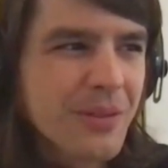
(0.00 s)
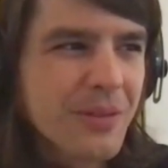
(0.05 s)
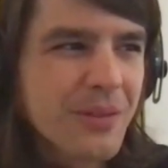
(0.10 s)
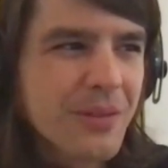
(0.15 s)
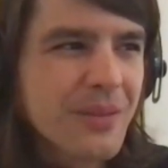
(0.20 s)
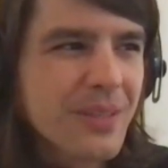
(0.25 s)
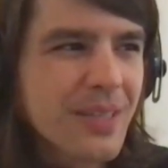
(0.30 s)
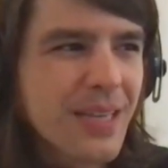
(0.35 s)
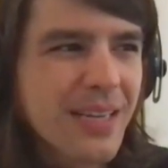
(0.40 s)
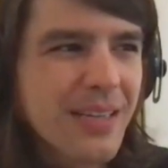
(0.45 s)

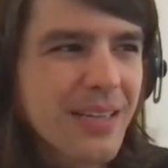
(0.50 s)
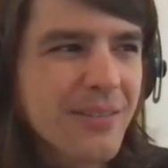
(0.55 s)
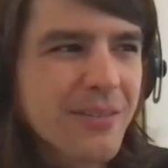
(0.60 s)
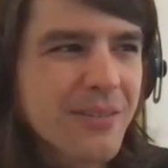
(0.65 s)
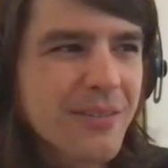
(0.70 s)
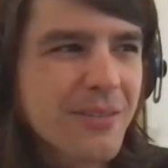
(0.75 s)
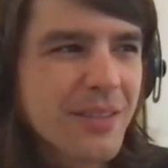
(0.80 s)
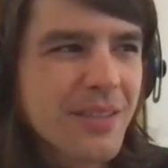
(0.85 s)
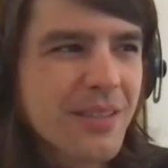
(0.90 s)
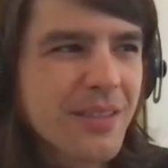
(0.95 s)
who kind
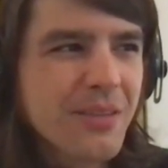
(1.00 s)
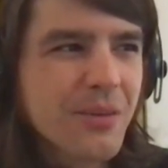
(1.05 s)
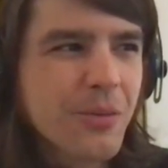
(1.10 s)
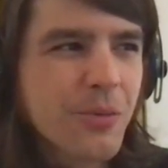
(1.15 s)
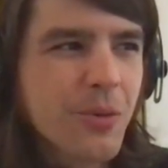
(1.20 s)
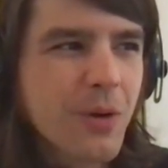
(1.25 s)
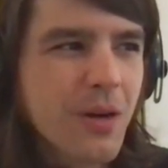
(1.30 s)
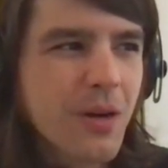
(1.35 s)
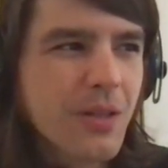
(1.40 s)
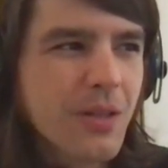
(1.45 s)
of
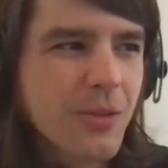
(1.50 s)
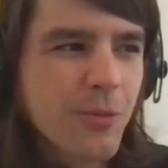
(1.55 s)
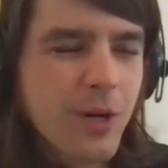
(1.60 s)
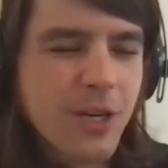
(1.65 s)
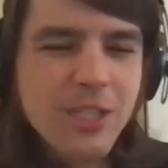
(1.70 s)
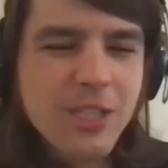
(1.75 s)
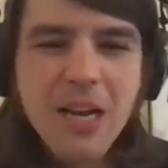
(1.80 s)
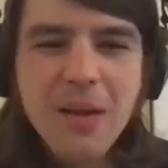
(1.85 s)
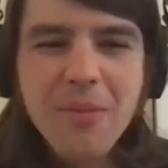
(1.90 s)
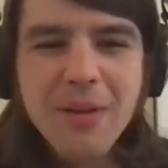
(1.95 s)

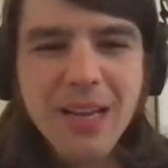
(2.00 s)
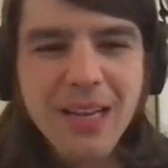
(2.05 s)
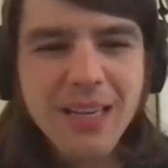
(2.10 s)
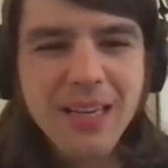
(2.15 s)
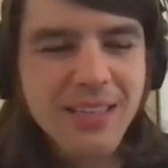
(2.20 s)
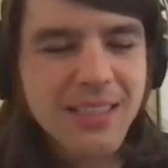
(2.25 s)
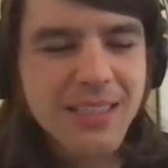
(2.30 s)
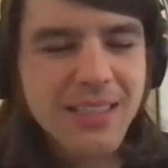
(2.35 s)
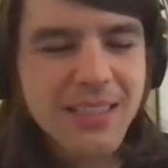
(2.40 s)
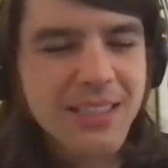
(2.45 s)
workshop an
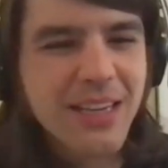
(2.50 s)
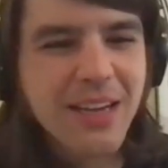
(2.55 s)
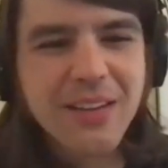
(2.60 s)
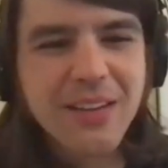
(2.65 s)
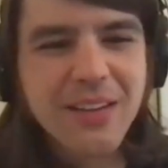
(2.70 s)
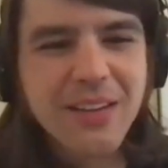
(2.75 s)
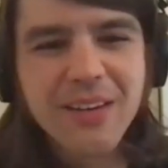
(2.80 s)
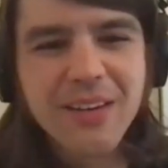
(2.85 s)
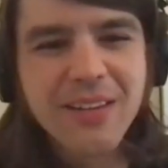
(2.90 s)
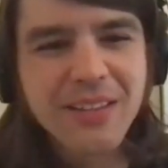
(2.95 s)
idea
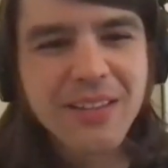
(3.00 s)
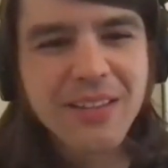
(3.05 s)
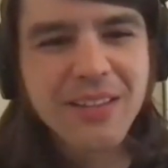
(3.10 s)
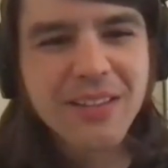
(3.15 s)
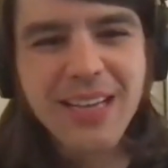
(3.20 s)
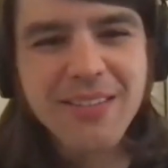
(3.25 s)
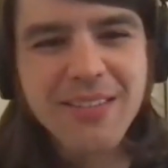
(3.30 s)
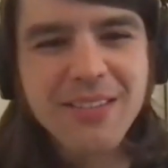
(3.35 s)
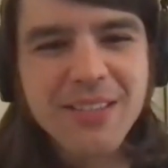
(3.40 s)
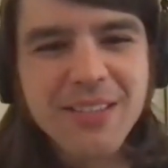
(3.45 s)
together,
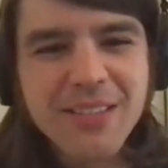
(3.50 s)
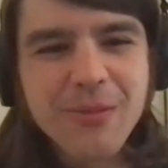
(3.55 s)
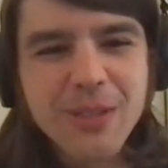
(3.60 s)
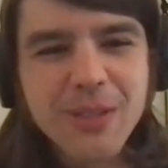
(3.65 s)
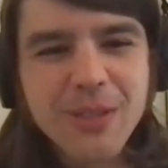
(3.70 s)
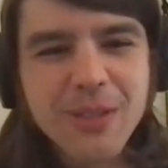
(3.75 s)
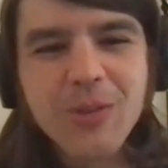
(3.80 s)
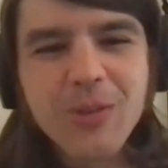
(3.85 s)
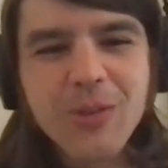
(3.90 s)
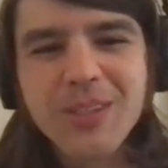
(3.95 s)
you can have some
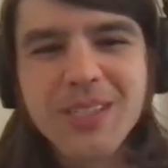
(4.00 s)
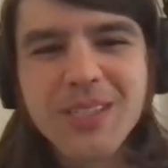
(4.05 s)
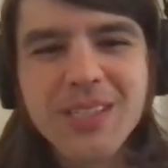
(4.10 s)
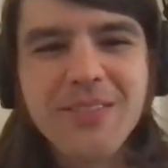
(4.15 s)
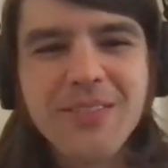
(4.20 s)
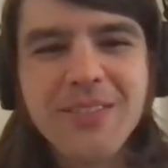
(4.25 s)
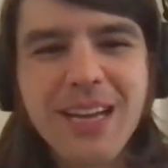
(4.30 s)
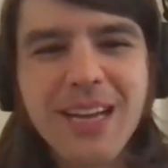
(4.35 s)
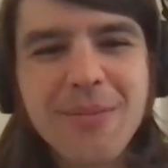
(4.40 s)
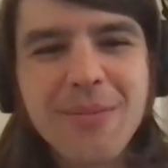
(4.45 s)
really cool
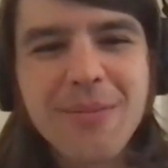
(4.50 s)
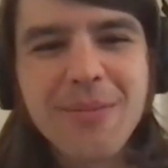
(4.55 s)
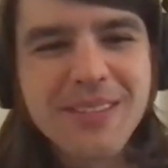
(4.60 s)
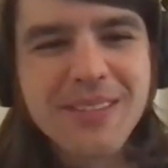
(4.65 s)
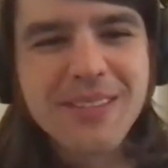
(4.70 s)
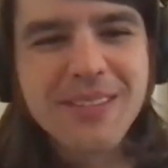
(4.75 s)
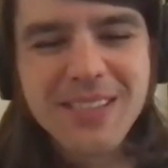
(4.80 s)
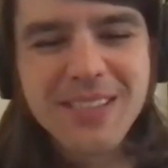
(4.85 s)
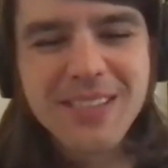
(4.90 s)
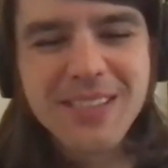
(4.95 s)
stuff that
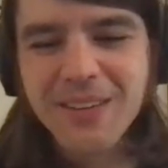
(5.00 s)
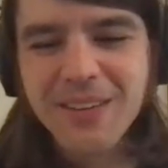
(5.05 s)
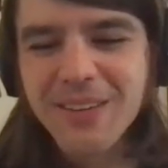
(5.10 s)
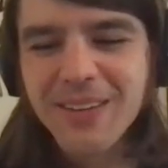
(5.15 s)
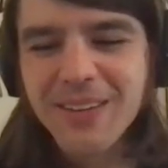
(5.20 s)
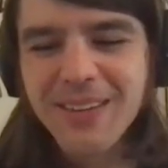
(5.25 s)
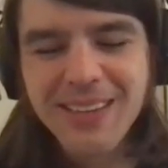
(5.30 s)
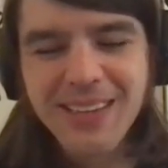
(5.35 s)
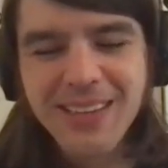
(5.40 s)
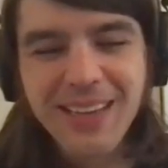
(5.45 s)
happens. So
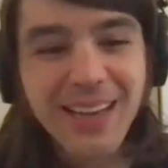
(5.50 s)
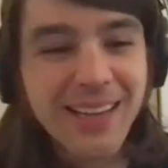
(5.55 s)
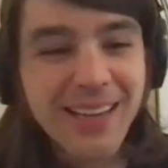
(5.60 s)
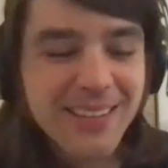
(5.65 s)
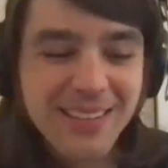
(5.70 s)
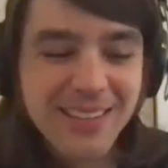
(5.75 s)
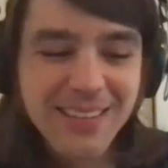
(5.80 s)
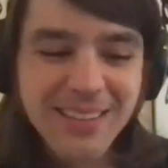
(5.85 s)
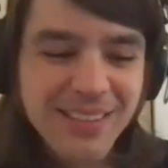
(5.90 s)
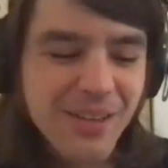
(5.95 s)
yeah.
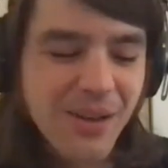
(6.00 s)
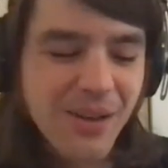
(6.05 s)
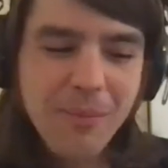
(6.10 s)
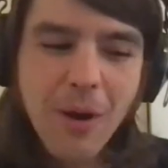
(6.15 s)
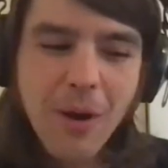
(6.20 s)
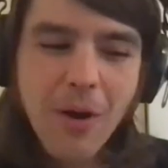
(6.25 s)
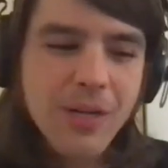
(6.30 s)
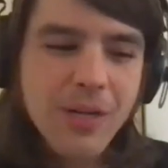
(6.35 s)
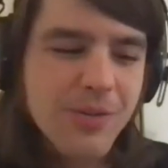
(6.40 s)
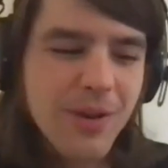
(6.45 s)
So
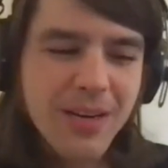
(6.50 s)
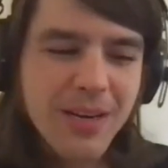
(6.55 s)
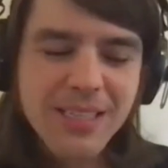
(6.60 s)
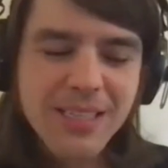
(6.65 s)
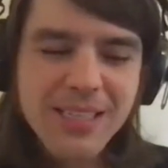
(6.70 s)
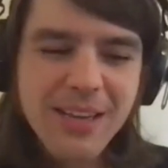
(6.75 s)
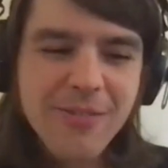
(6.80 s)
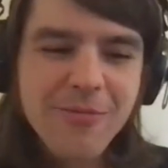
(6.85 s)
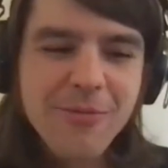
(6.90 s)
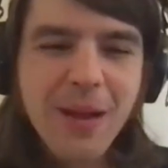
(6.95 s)
I'm always
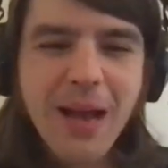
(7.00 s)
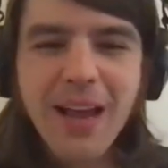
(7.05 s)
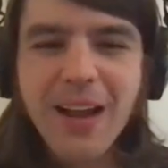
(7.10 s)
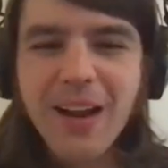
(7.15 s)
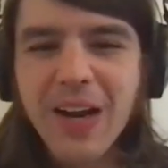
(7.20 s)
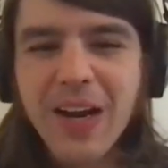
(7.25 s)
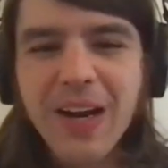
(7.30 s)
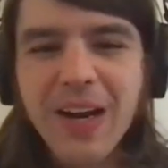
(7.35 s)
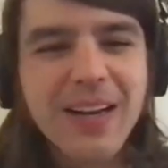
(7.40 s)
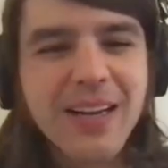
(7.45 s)
running stuff
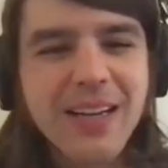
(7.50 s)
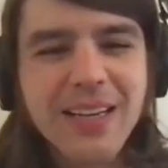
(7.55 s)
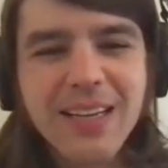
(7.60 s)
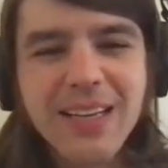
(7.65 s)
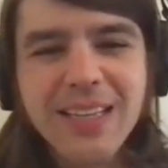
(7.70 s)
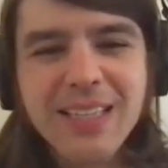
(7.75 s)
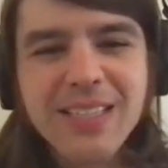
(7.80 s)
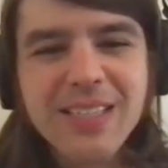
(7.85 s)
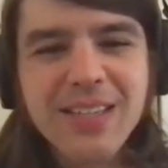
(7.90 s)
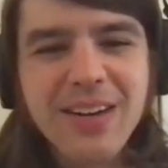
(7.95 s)
by her and
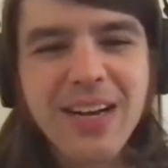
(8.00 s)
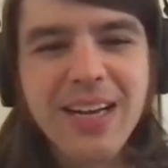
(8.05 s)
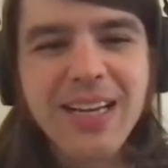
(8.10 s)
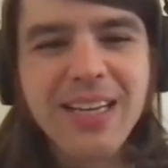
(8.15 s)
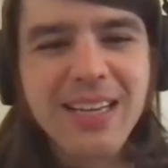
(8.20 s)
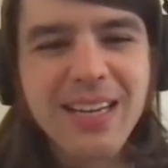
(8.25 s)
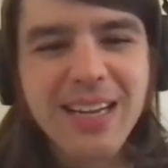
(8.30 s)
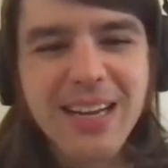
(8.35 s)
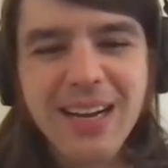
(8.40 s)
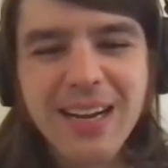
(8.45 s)
it's
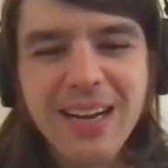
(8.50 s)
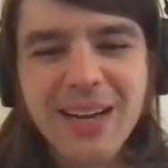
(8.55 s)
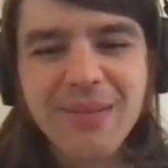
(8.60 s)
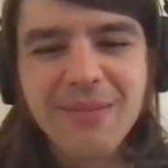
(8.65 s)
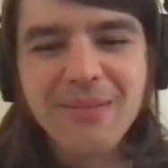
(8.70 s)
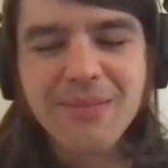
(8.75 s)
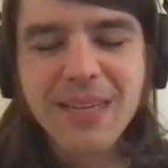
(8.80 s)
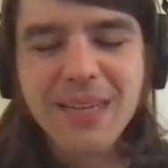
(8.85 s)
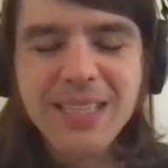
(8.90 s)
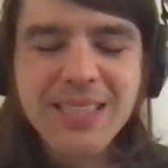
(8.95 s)
great.
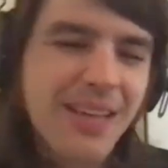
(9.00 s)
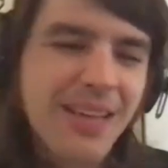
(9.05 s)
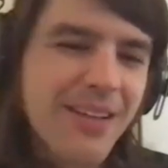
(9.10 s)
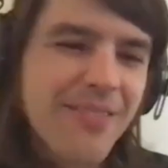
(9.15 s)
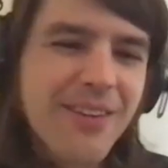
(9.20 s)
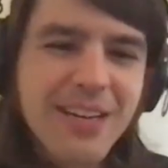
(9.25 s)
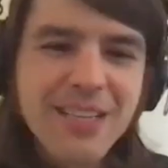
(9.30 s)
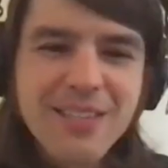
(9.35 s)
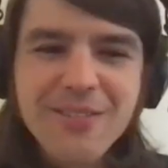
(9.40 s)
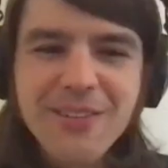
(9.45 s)

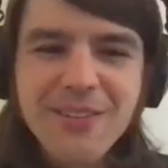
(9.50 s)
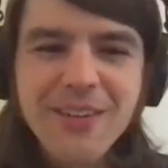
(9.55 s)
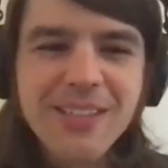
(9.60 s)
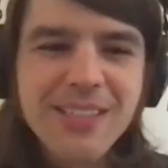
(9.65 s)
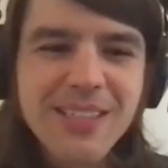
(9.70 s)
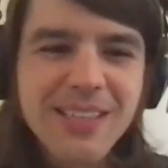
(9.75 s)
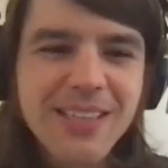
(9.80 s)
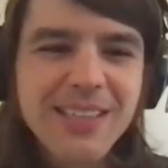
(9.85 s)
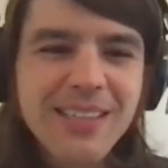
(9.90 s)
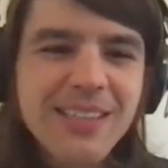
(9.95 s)
And vice
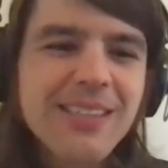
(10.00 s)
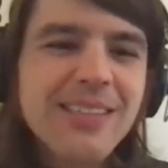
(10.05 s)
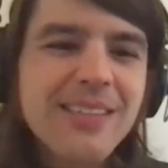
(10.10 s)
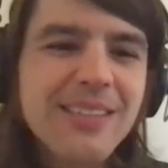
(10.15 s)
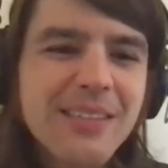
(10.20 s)
versa.